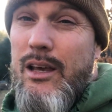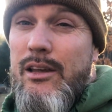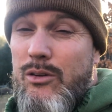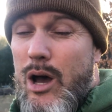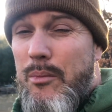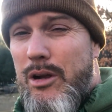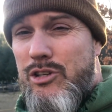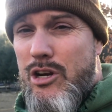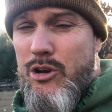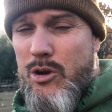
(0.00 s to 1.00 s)
So I'm gonna
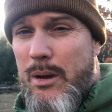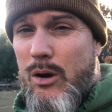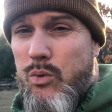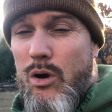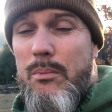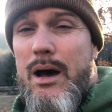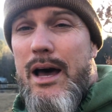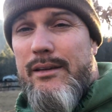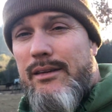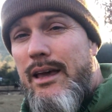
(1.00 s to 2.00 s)
show you my quilt
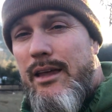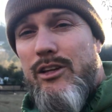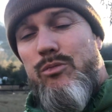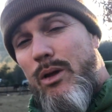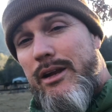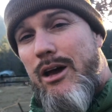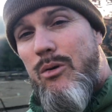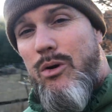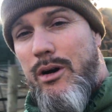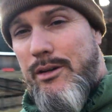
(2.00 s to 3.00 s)
box and explain how it
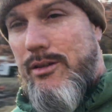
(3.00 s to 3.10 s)
works.